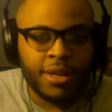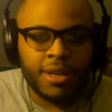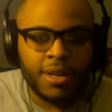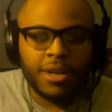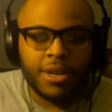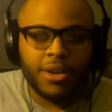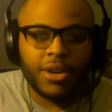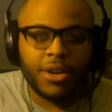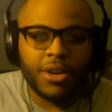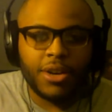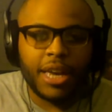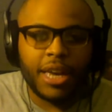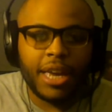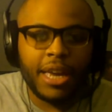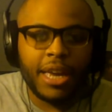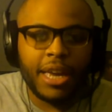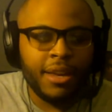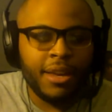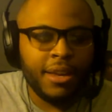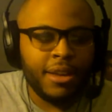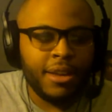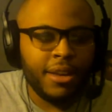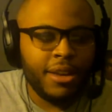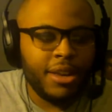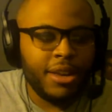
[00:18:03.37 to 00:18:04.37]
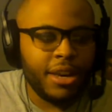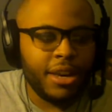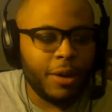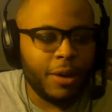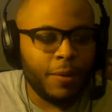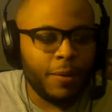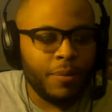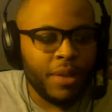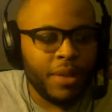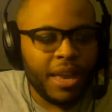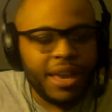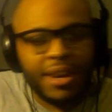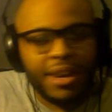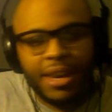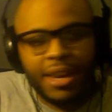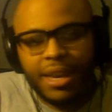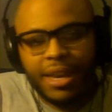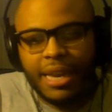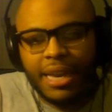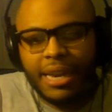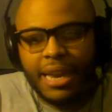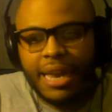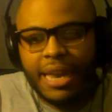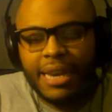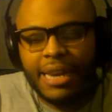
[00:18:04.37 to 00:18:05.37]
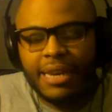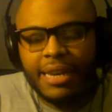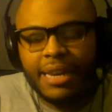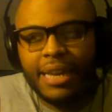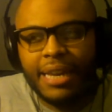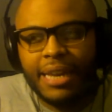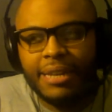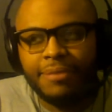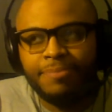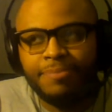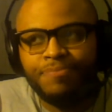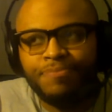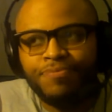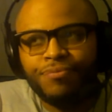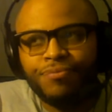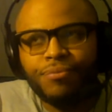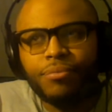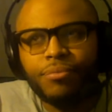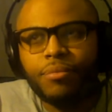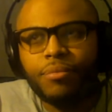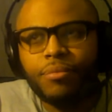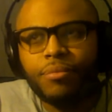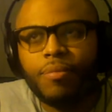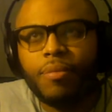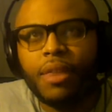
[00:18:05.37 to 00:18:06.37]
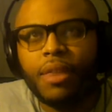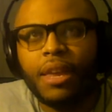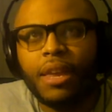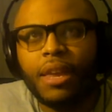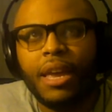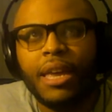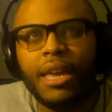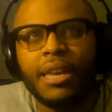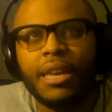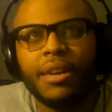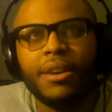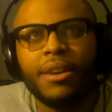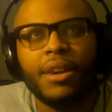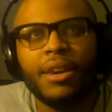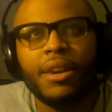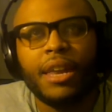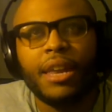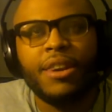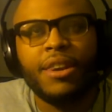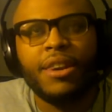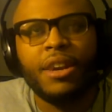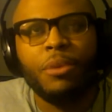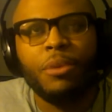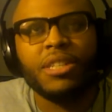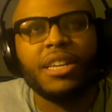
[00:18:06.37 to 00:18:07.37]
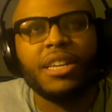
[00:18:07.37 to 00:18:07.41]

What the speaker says: Okay. You know, and there was